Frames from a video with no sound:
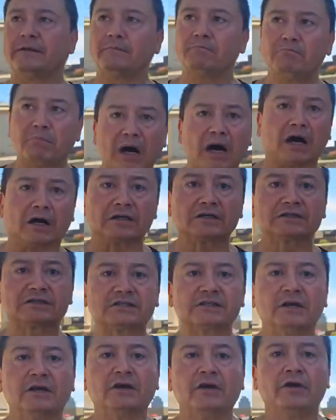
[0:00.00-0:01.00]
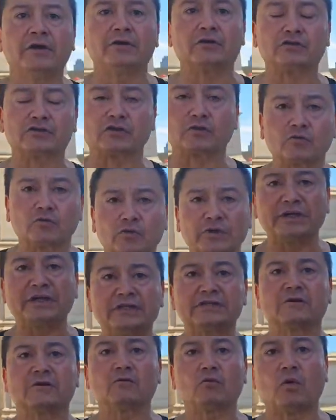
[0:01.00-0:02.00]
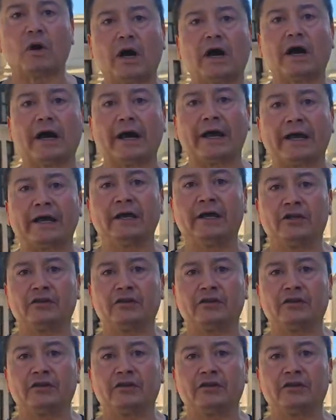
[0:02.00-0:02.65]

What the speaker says: bugs. There's a reason why,